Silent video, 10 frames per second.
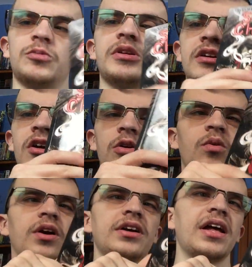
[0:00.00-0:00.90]
is pretty good
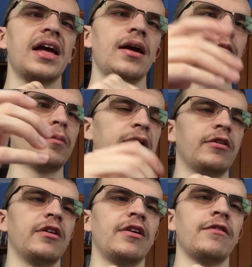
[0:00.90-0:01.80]
artwork,
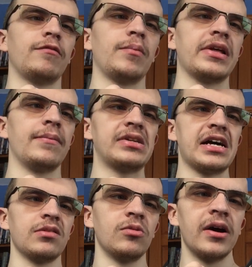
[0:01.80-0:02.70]
even for being in
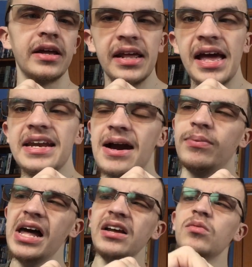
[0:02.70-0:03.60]
black and white. Now,
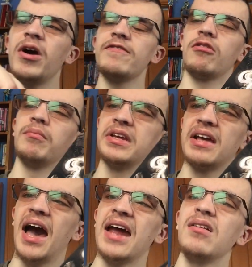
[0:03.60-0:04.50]
black and white for
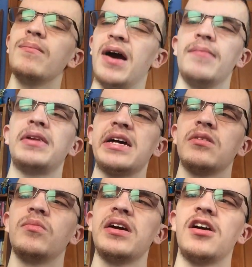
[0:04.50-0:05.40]
me, I don't mind black
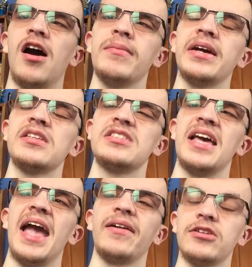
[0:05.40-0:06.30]
and white comics,
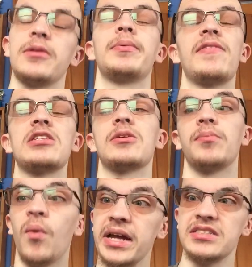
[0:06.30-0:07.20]
and there's a
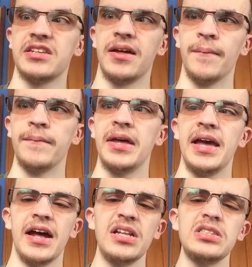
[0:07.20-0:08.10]
point to them.
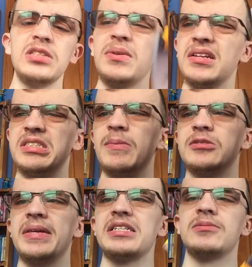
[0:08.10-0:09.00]
This one that seems
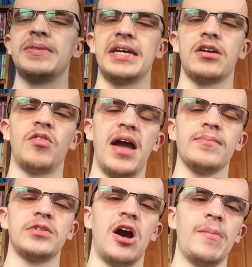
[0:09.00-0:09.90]
to be is like a
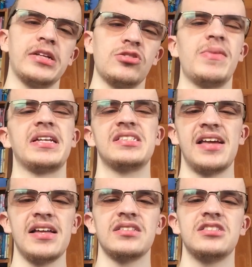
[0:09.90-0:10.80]
crime comic, so it makes
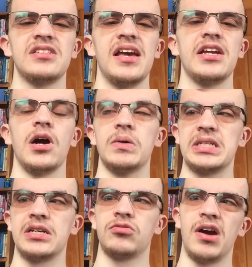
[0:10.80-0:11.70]
sense. You know, it's
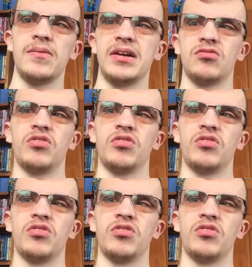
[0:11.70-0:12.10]
like crime, like